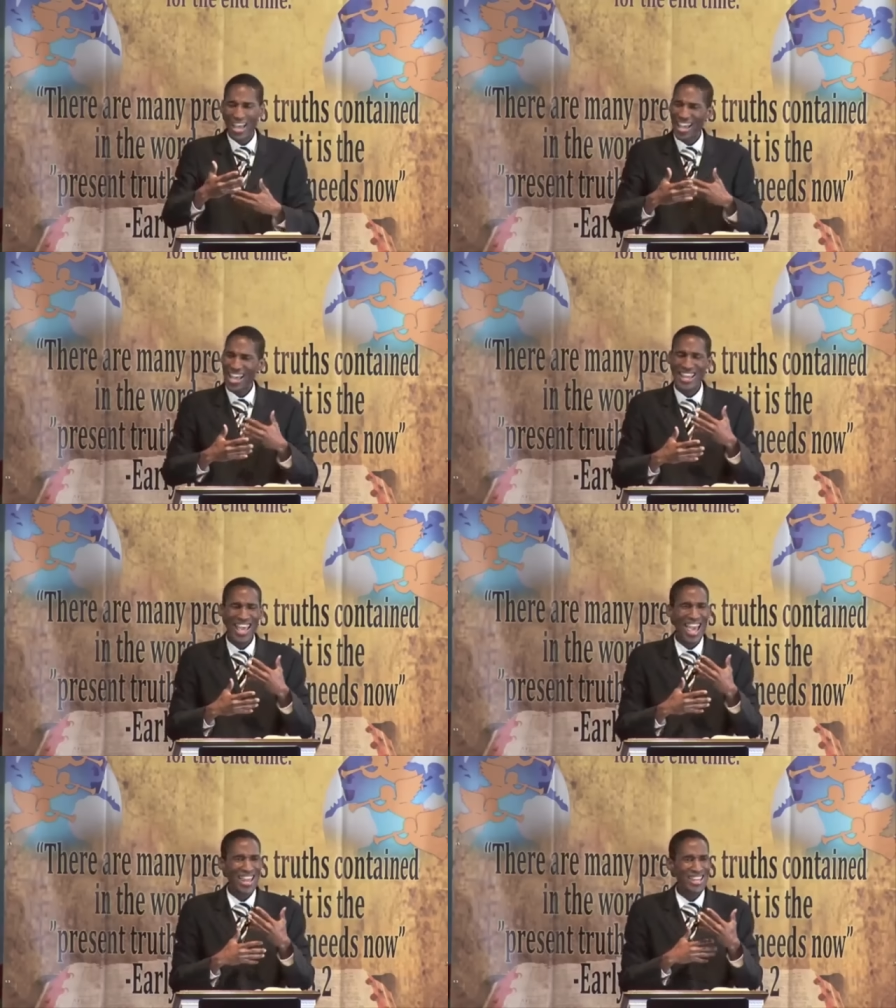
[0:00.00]
and,
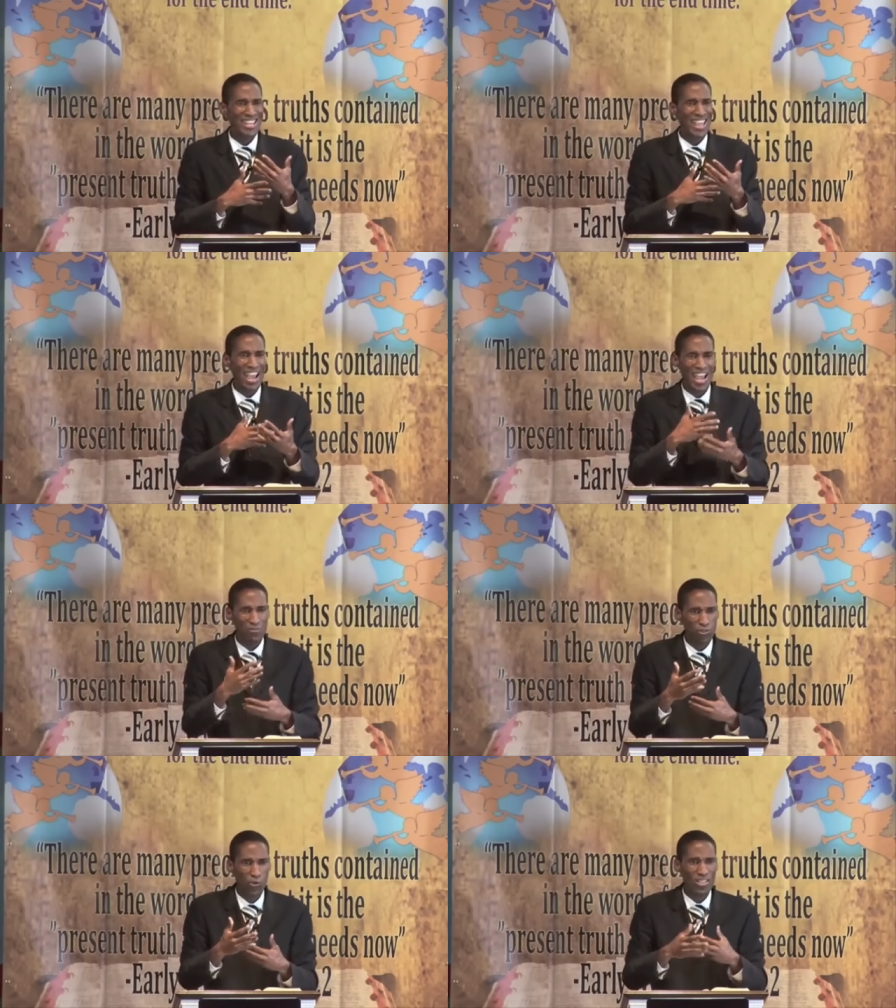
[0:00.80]
and their
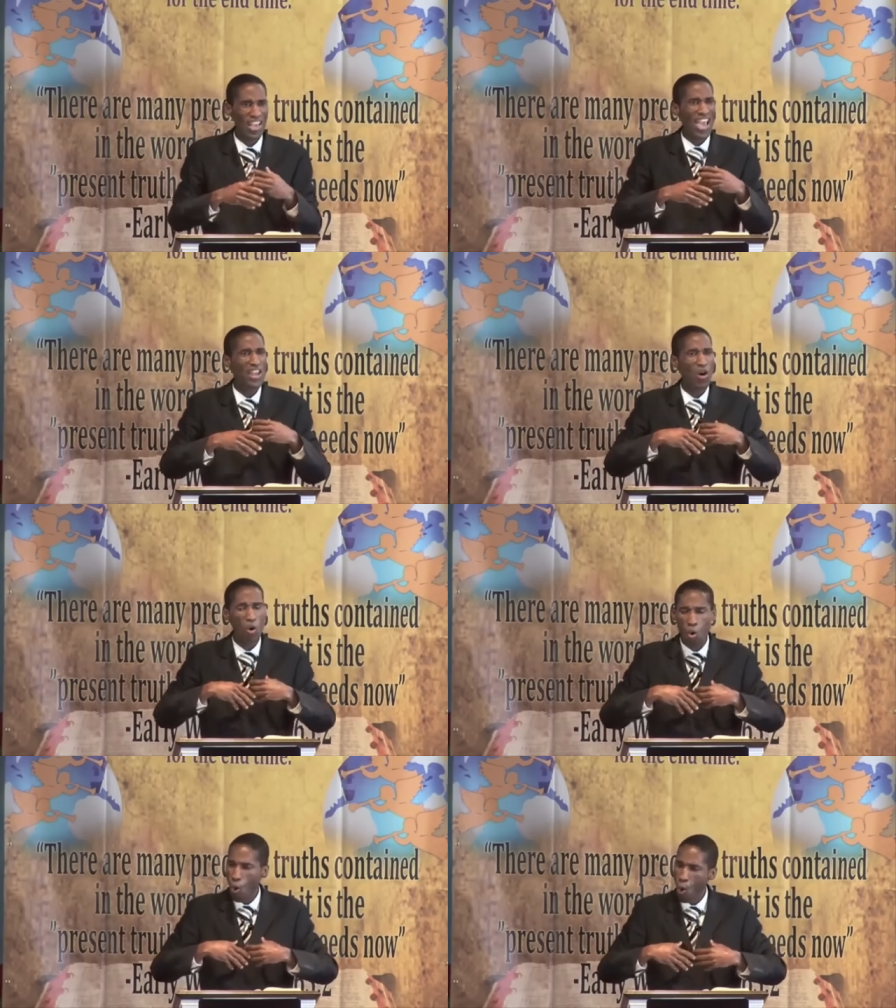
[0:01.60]
influence and
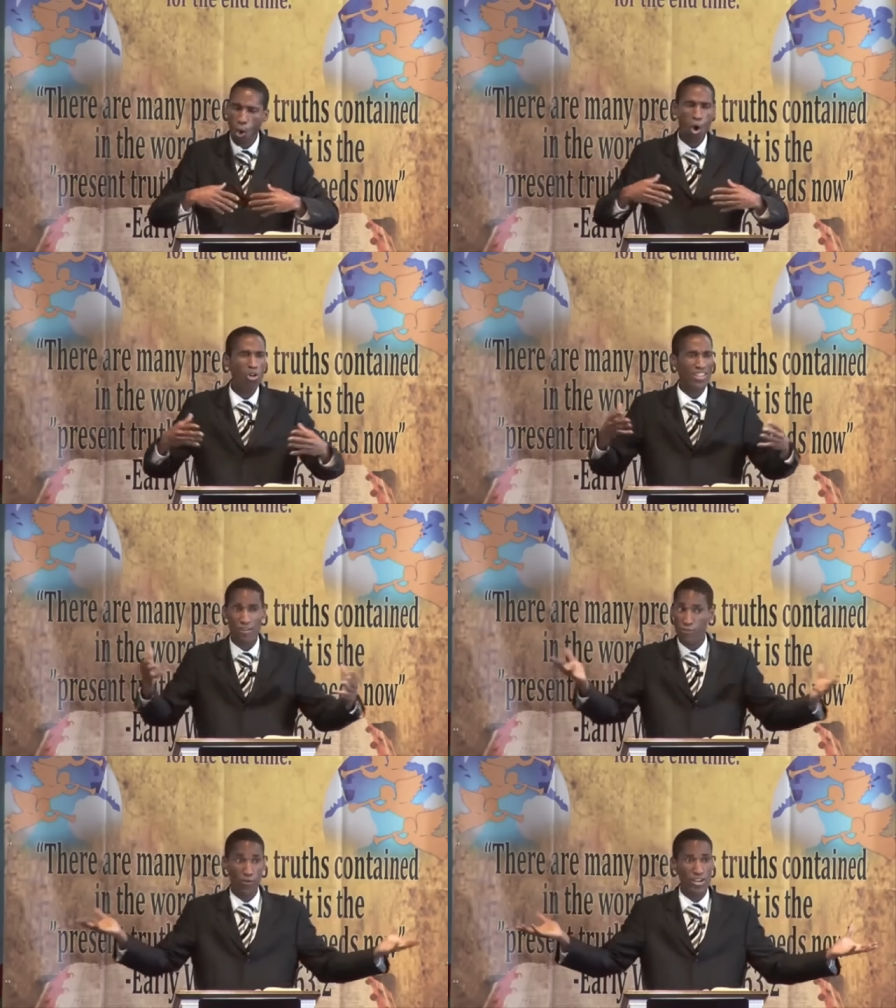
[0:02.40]
all their
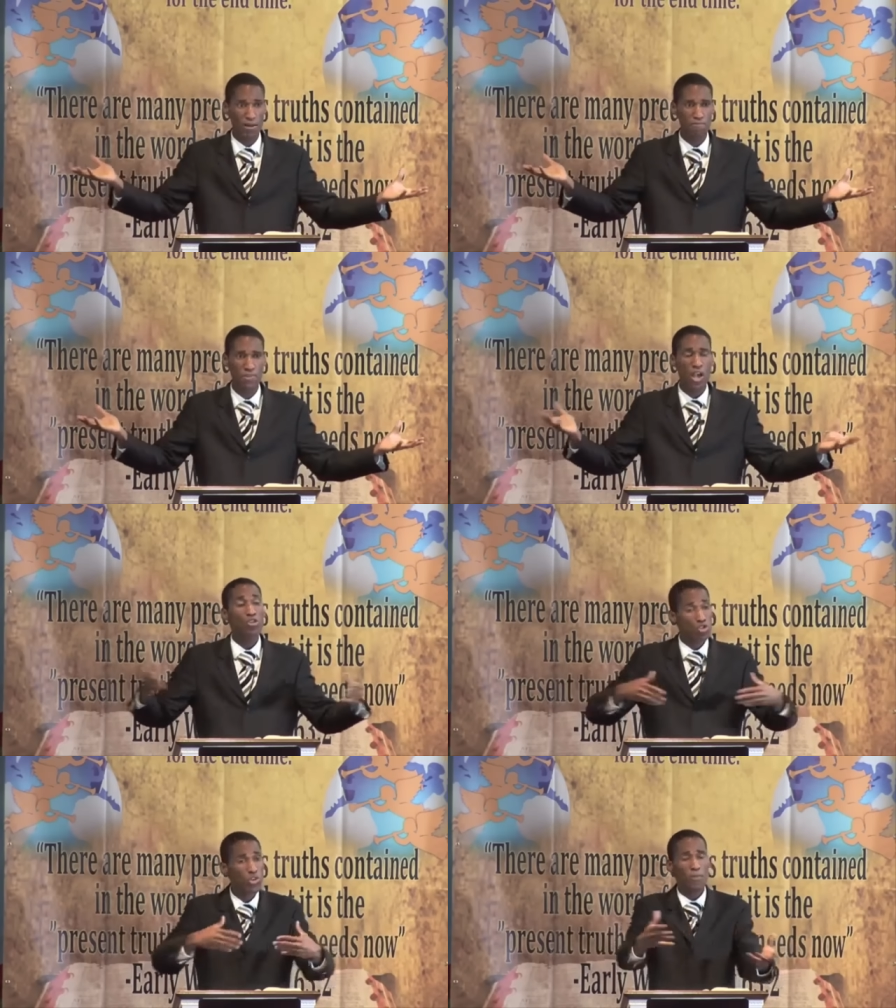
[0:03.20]
freedom
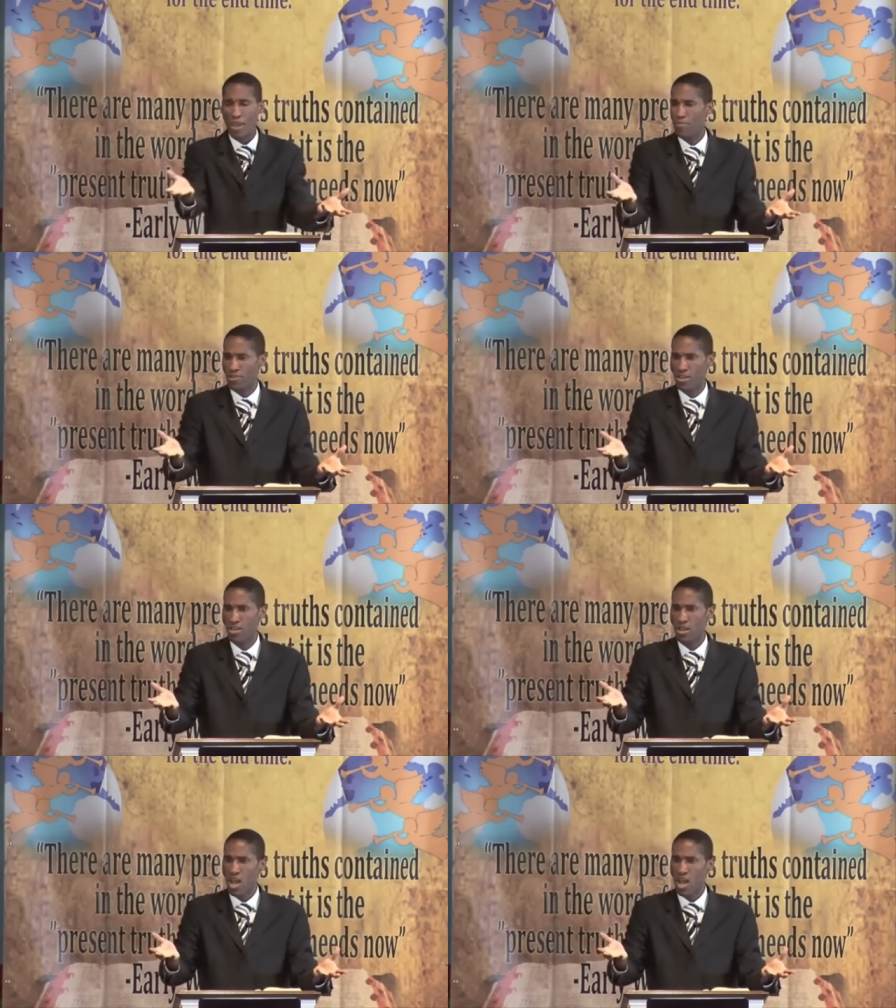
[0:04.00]
to the papacy.